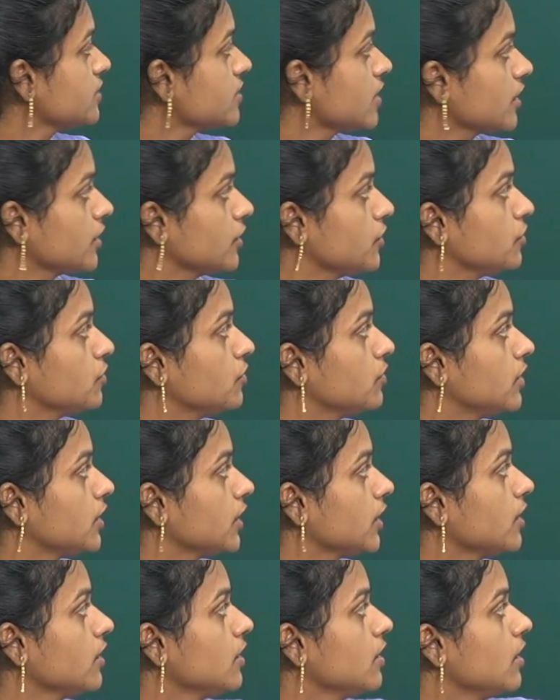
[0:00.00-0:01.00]
circuit
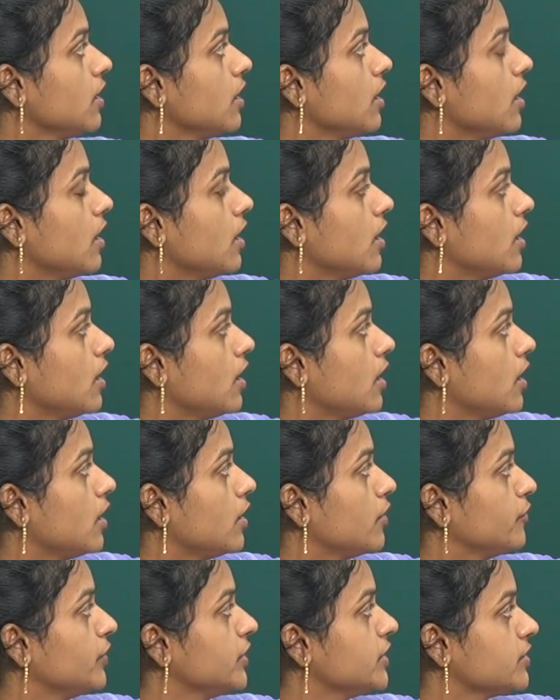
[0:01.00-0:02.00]

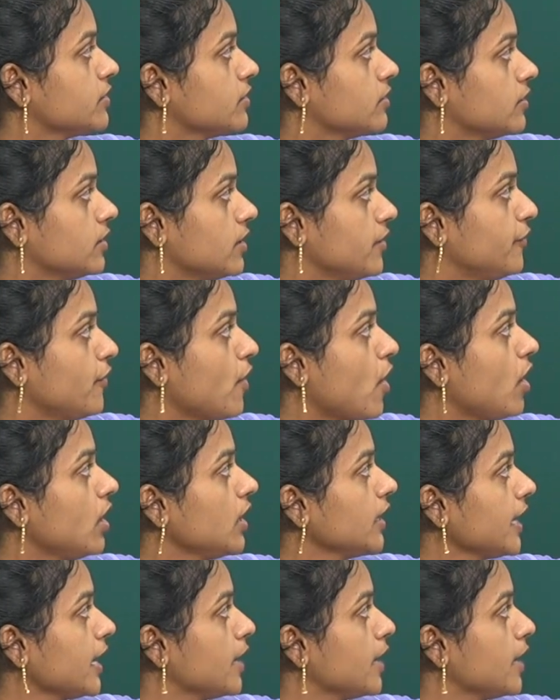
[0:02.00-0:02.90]
which a fault